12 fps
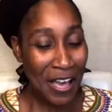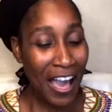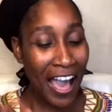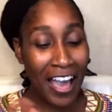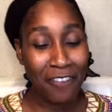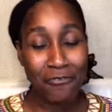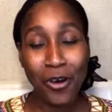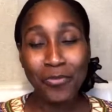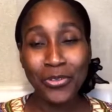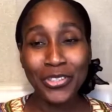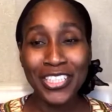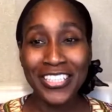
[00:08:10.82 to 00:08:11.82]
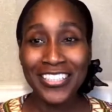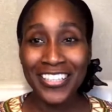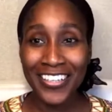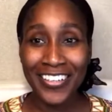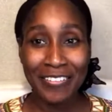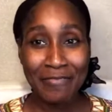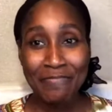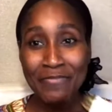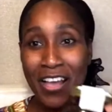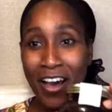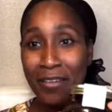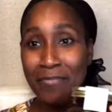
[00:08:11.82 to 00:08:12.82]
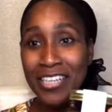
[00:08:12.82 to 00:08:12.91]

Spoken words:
I have one more thing in here. On